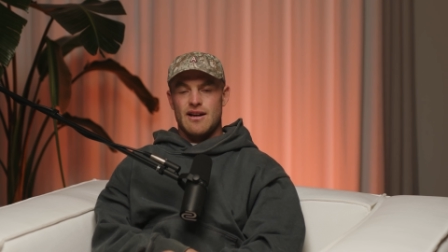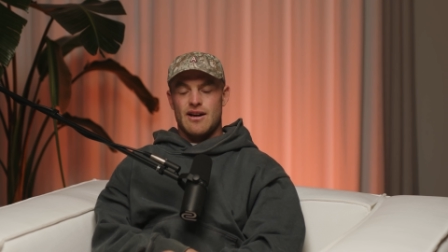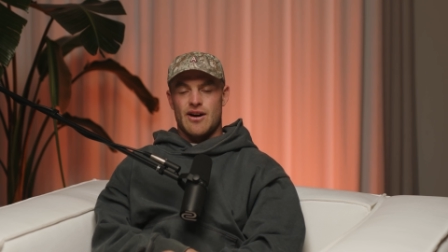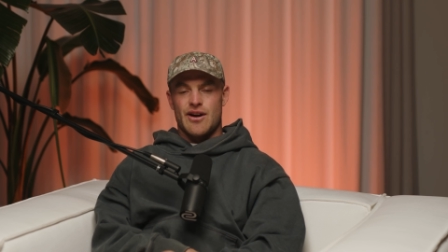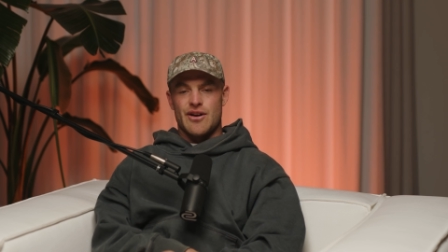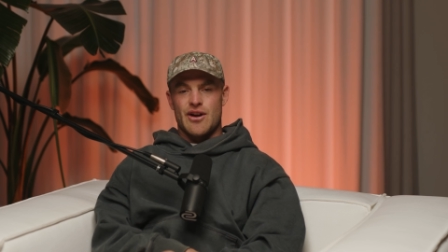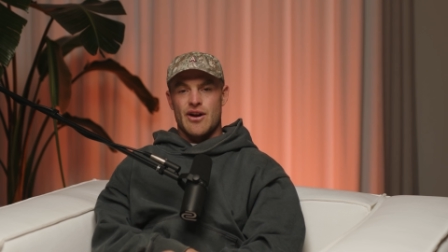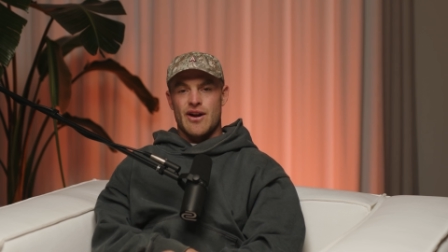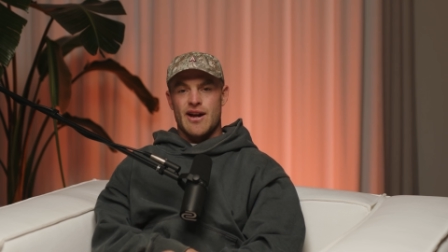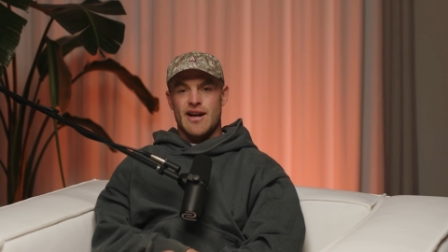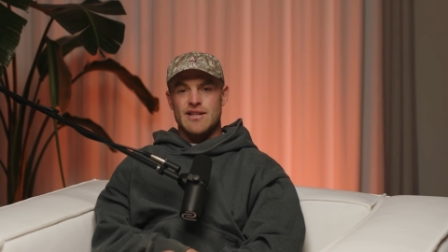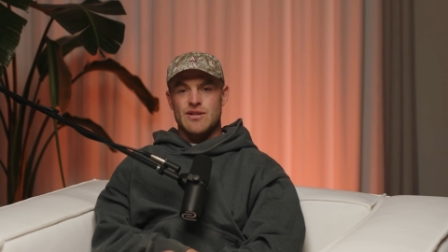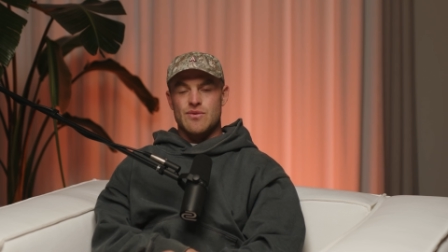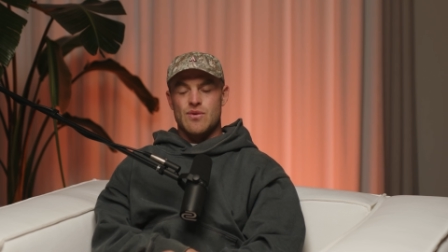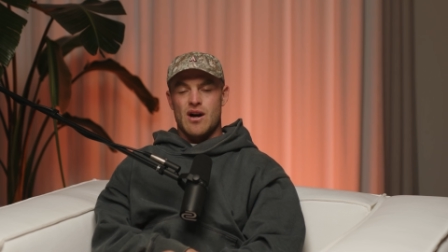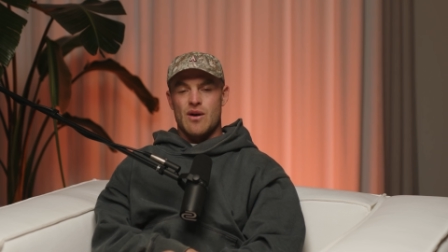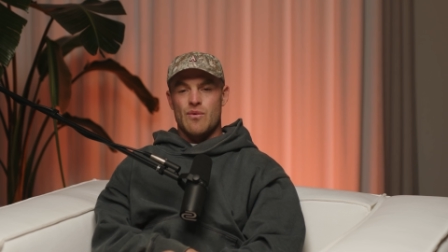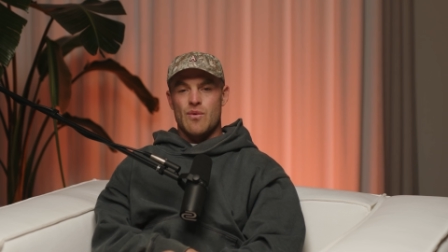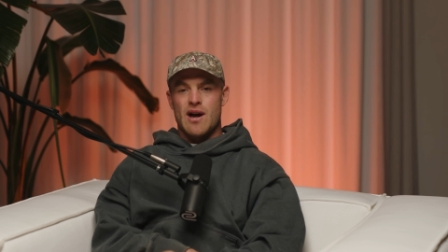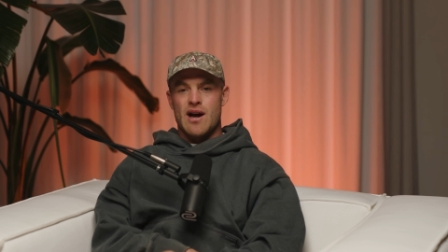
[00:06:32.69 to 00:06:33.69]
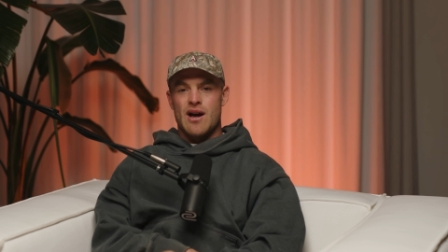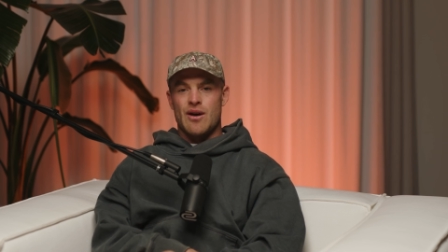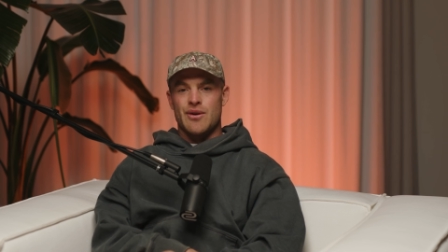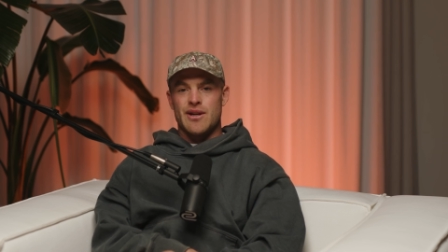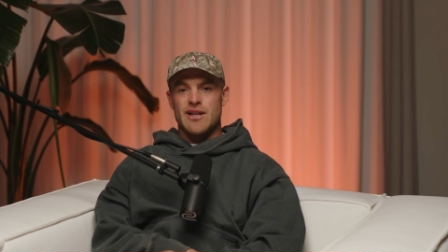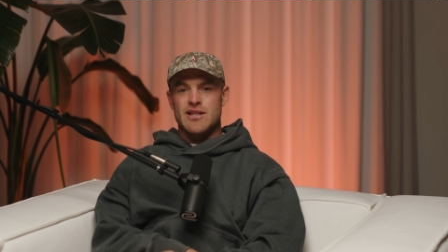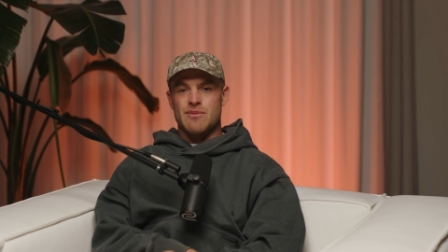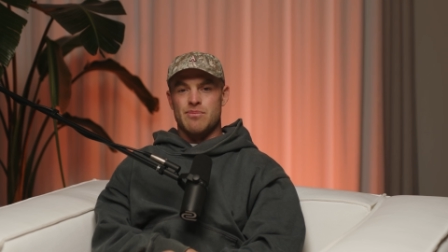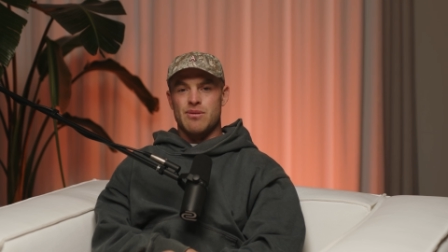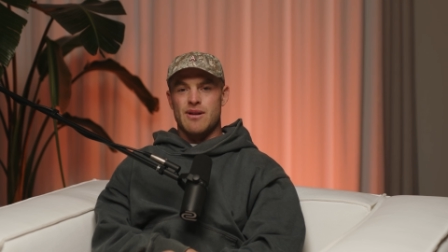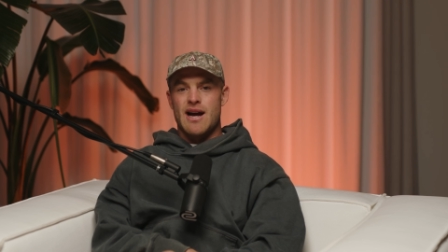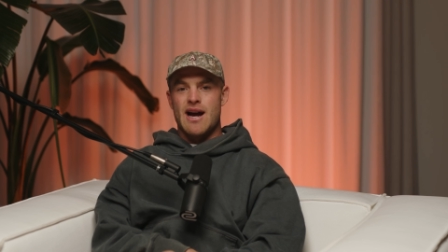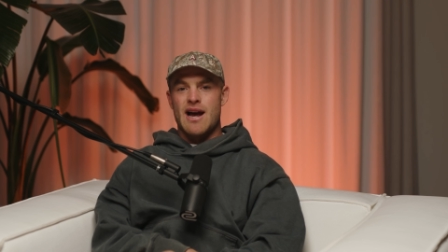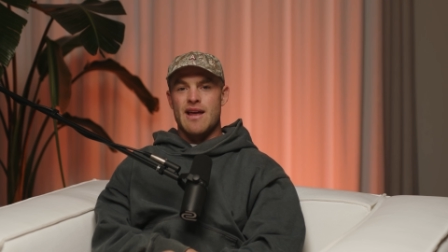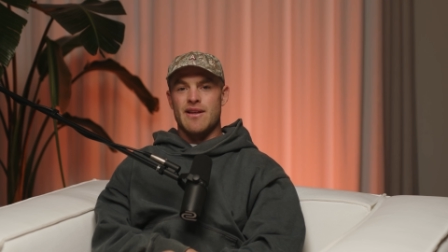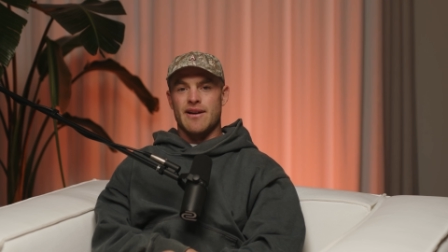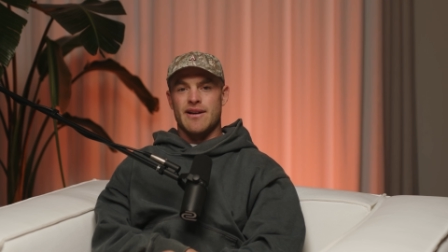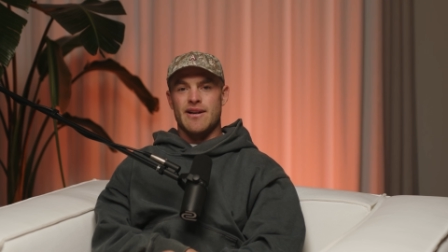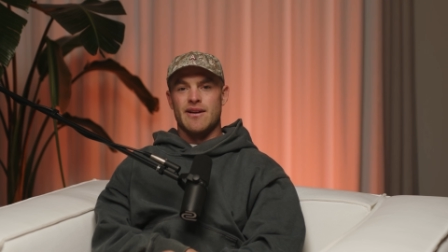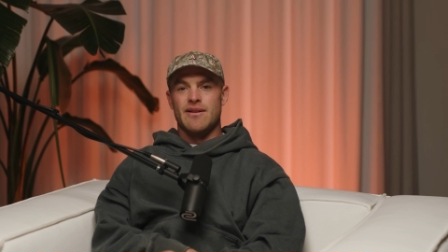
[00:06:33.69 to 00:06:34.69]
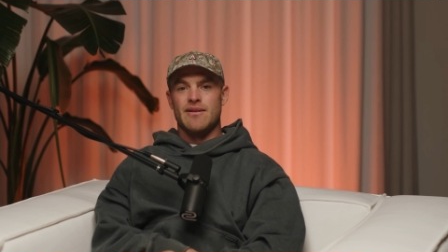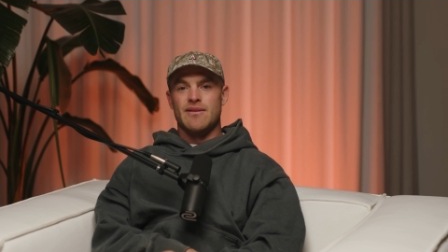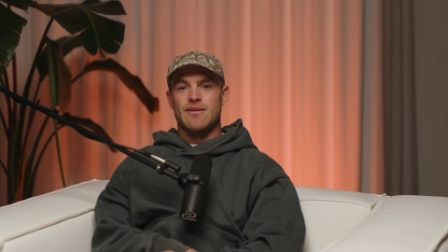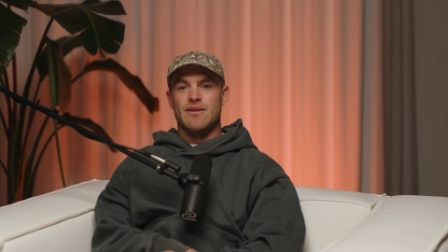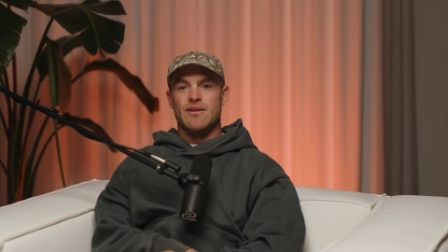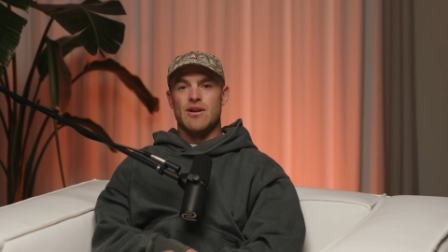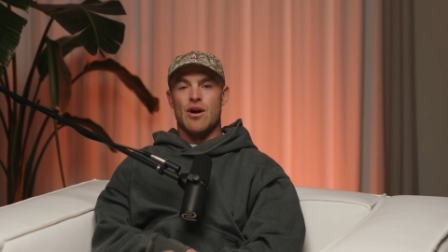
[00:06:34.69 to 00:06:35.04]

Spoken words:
I know Hean's quite well, and he's a player that can